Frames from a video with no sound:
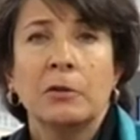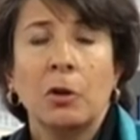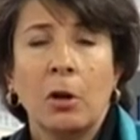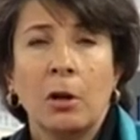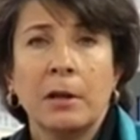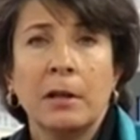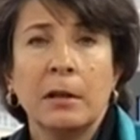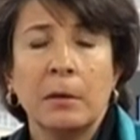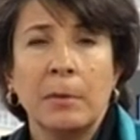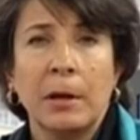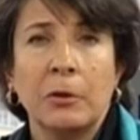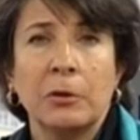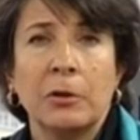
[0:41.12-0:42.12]
talking
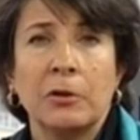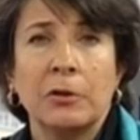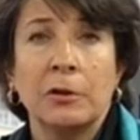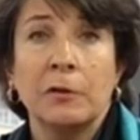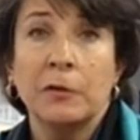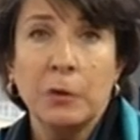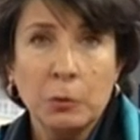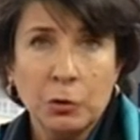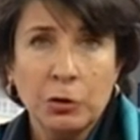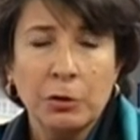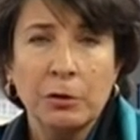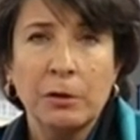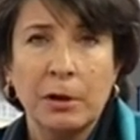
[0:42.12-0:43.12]
about the
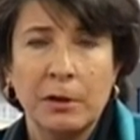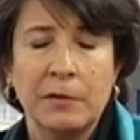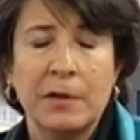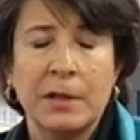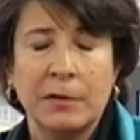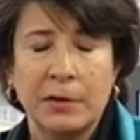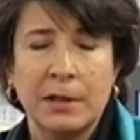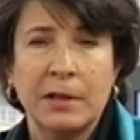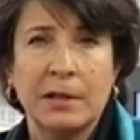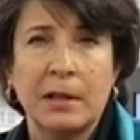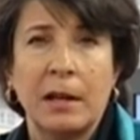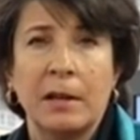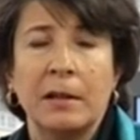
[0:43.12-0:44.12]
future of civil
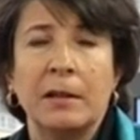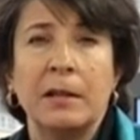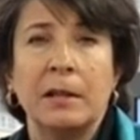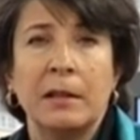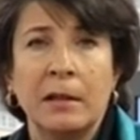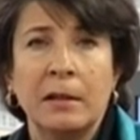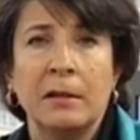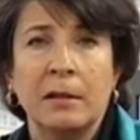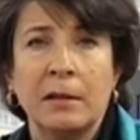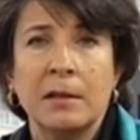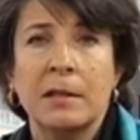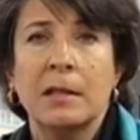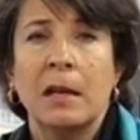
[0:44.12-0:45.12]
society in
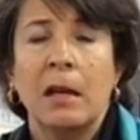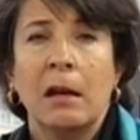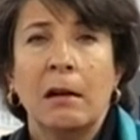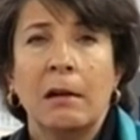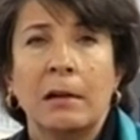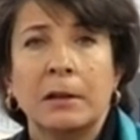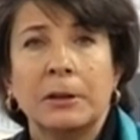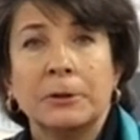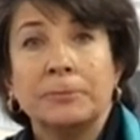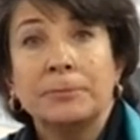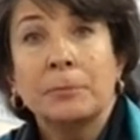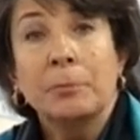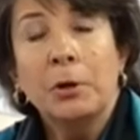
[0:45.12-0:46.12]
this
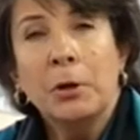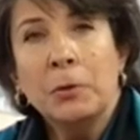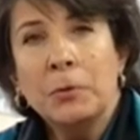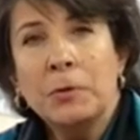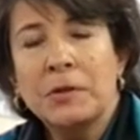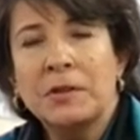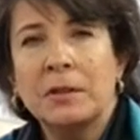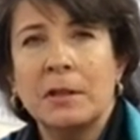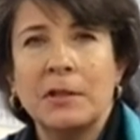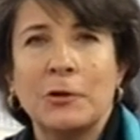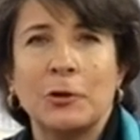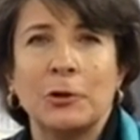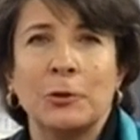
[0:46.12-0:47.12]

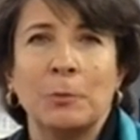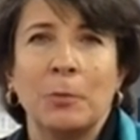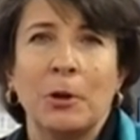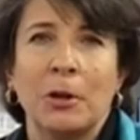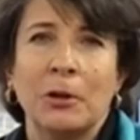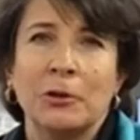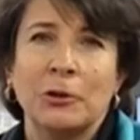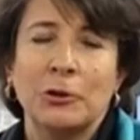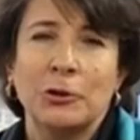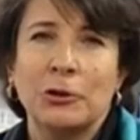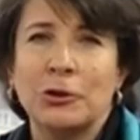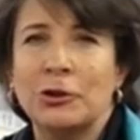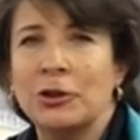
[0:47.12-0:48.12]
post-Eastern
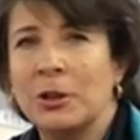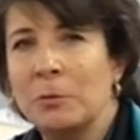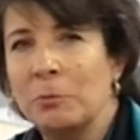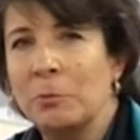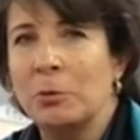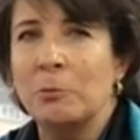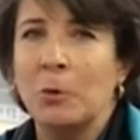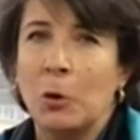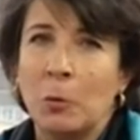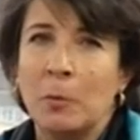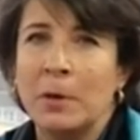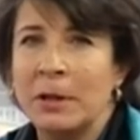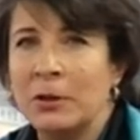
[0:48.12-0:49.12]
partnership
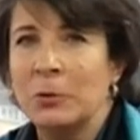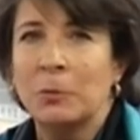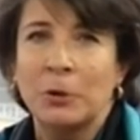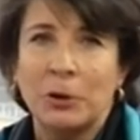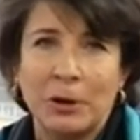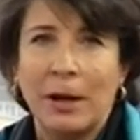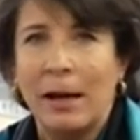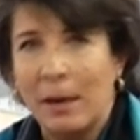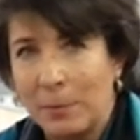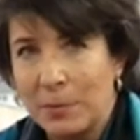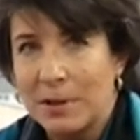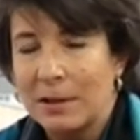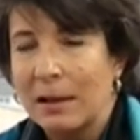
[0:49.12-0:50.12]
moment,
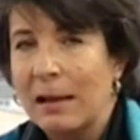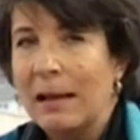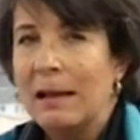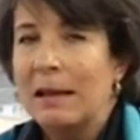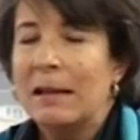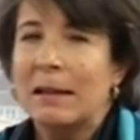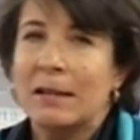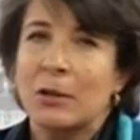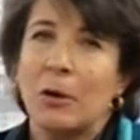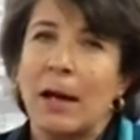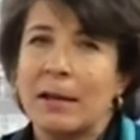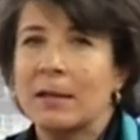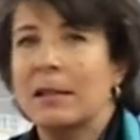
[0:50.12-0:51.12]
perhaps. And so
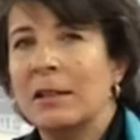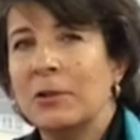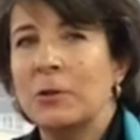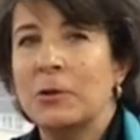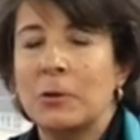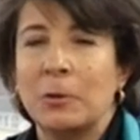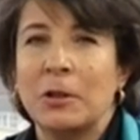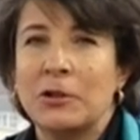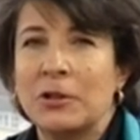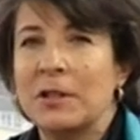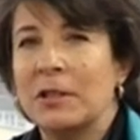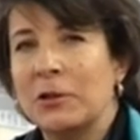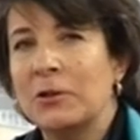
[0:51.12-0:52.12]
asking those
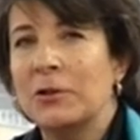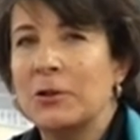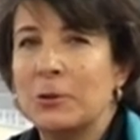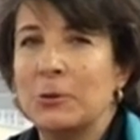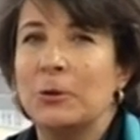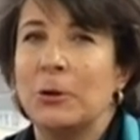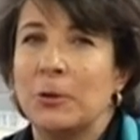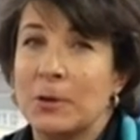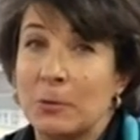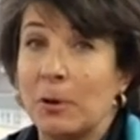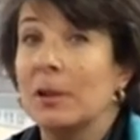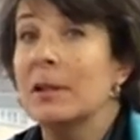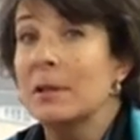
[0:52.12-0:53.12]
questions here in the studio as
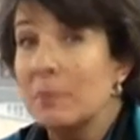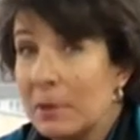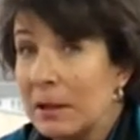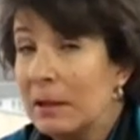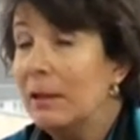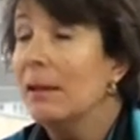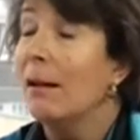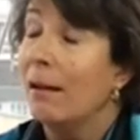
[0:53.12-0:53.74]
well as me